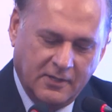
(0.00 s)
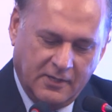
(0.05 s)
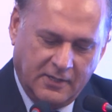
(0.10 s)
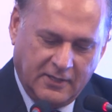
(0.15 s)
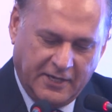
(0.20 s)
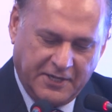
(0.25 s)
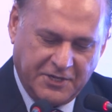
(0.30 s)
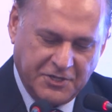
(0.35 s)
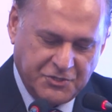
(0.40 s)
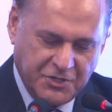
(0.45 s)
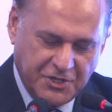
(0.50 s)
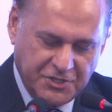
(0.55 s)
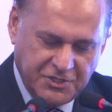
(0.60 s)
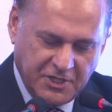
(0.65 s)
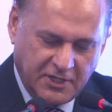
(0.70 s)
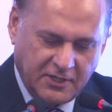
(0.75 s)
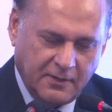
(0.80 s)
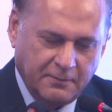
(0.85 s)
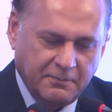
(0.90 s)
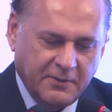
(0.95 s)
Ladies and
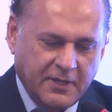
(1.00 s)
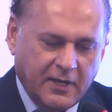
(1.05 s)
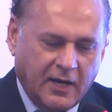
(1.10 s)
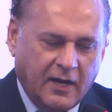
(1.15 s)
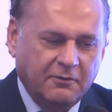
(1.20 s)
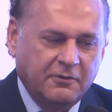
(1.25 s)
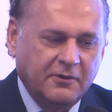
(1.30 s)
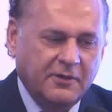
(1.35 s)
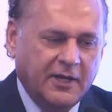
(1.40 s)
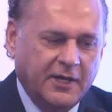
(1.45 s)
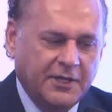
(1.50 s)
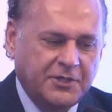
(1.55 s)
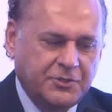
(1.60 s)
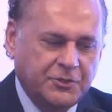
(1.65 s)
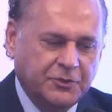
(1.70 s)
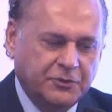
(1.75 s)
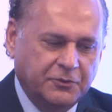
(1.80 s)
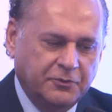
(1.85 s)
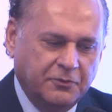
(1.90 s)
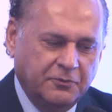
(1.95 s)
gentlemen, I would like
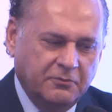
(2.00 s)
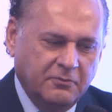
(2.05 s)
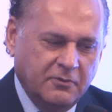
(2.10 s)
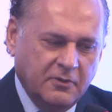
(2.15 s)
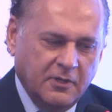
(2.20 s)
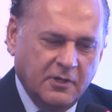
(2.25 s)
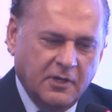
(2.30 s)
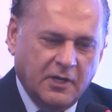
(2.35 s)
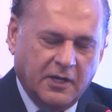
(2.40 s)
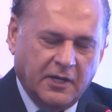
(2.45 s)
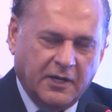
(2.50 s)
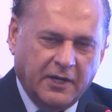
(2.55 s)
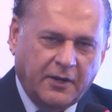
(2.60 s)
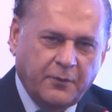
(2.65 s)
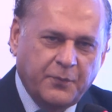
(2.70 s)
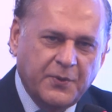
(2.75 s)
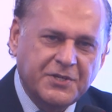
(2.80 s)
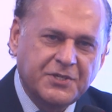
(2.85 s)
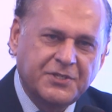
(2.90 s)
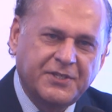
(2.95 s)
to
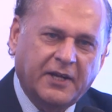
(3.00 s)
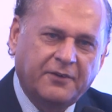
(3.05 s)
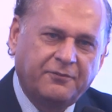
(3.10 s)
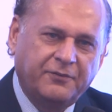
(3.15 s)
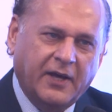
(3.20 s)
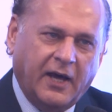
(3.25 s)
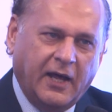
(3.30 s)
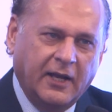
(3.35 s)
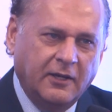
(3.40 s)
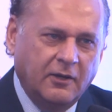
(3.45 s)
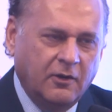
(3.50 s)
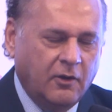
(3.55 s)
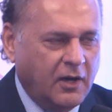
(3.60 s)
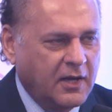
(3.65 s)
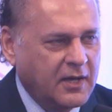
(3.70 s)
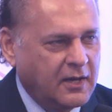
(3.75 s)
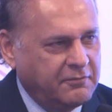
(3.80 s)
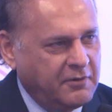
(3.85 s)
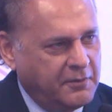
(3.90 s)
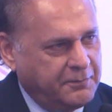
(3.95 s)
request that we unlock
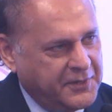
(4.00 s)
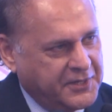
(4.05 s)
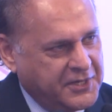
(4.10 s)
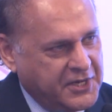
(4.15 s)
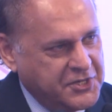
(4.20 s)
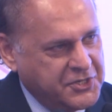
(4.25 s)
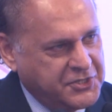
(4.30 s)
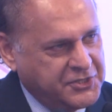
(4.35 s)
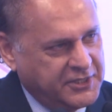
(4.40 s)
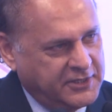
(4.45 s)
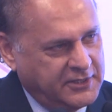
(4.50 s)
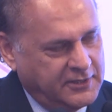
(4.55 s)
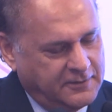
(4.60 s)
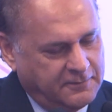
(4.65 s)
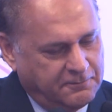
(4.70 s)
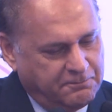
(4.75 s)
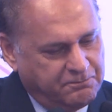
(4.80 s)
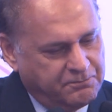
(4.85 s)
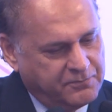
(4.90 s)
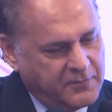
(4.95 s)
our potential,
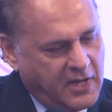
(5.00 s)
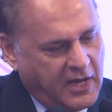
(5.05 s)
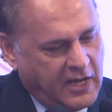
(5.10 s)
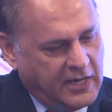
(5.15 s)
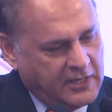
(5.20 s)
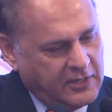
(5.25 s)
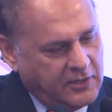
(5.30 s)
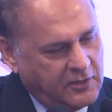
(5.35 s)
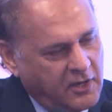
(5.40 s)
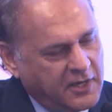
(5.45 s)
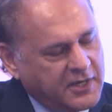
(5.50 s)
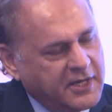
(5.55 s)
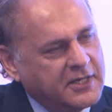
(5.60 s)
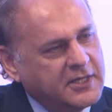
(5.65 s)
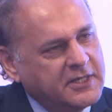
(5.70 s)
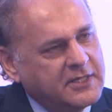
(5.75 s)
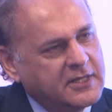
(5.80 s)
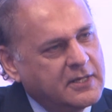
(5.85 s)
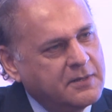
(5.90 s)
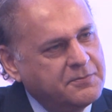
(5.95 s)
unlock
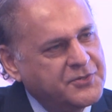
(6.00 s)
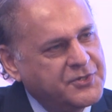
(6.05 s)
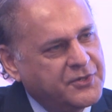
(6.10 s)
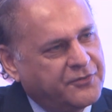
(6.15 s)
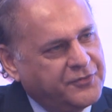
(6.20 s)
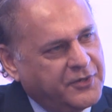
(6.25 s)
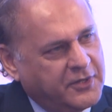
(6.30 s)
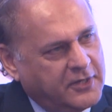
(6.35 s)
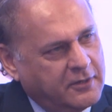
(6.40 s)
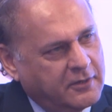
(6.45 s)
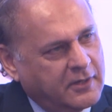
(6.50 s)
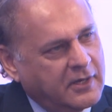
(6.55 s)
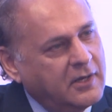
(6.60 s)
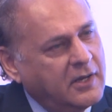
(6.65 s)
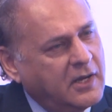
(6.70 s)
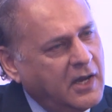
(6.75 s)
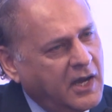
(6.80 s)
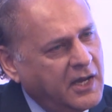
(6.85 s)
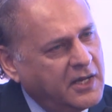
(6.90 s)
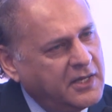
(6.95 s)
in terms of,
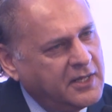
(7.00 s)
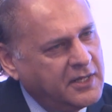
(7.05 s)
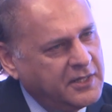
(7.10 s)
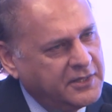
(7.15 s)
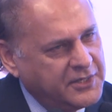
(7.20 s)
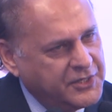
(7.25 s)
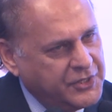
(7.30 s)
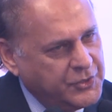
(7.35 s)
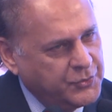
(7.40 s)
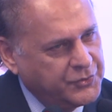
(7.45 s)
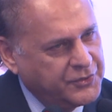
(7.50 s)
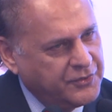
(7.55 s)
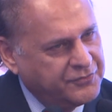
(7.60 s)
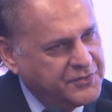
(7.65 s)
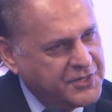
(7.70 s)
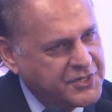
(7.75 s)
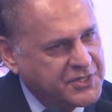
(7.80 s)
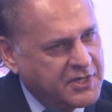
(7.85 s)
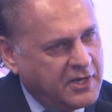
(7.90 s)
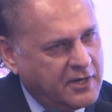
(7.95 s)
guiding the youth of
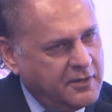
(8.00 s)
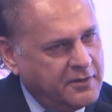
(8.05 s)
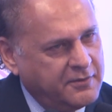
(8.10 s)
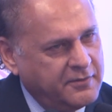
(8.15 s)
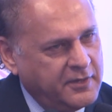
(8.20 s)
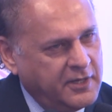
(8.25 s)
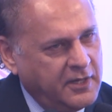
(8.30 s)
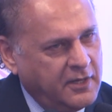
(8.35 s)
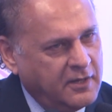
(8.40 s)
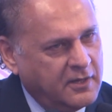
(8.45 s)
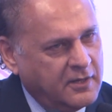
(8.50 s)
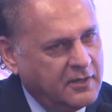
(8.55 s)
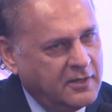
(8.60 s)
this country,